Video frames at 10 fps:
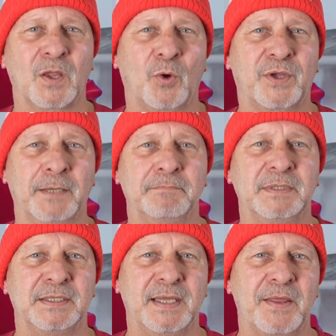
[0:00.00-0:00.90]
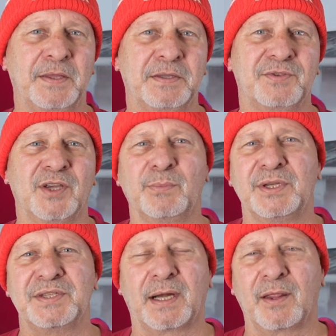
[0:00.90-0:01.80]
Okay, now that the summary
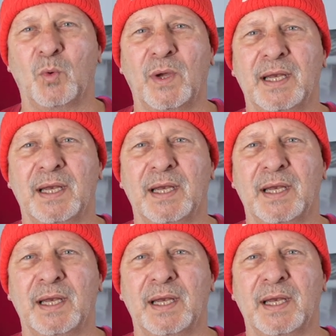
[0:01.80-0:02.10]
is out of the way,